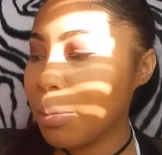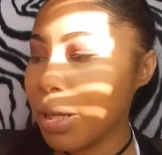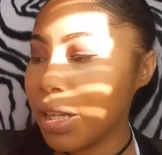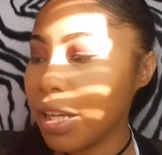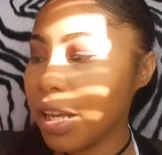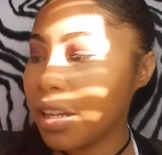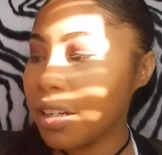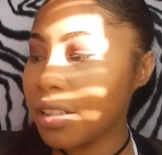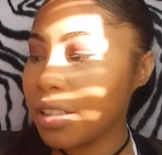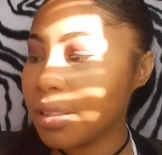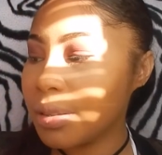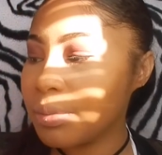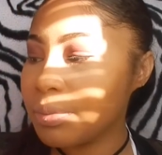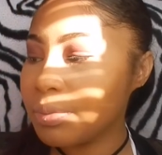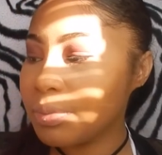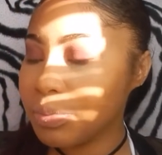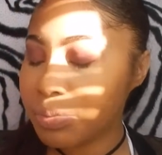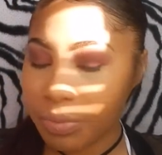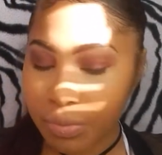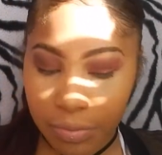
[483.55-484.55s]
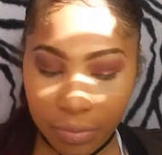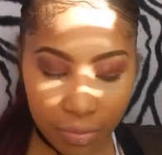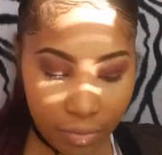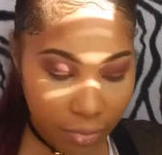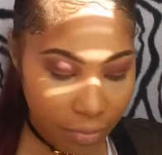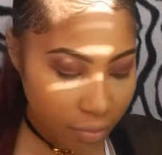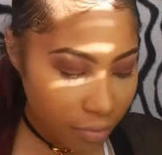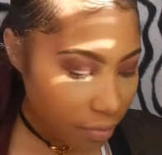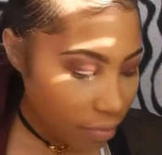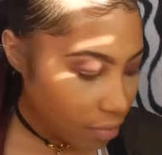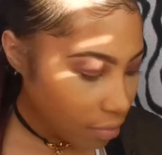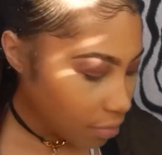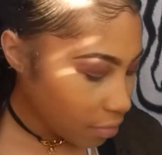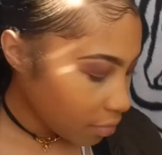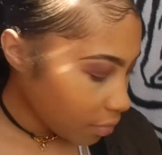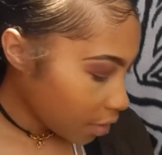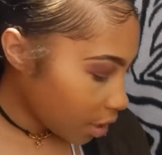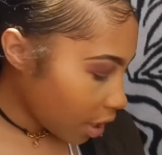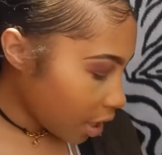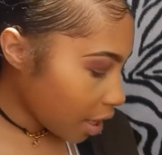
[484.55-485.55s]
banana,
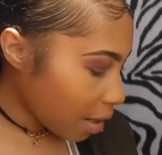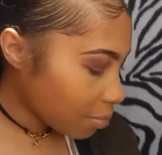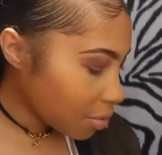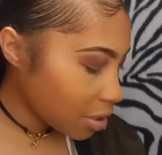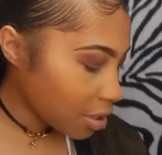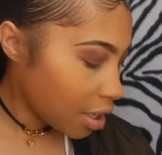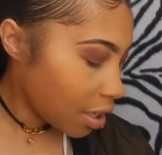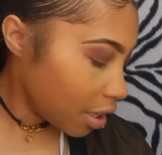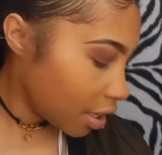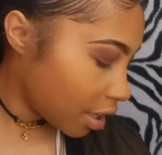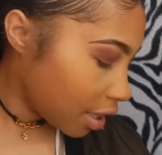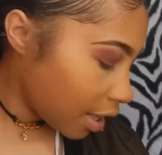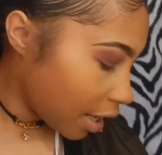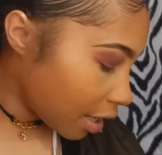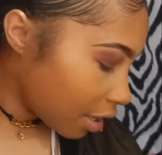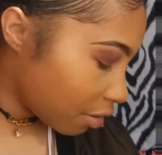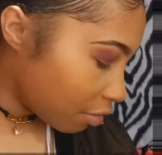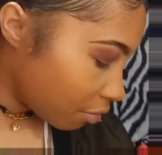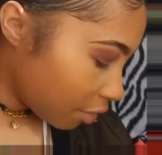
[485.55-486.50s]
and I'm just gonna get like a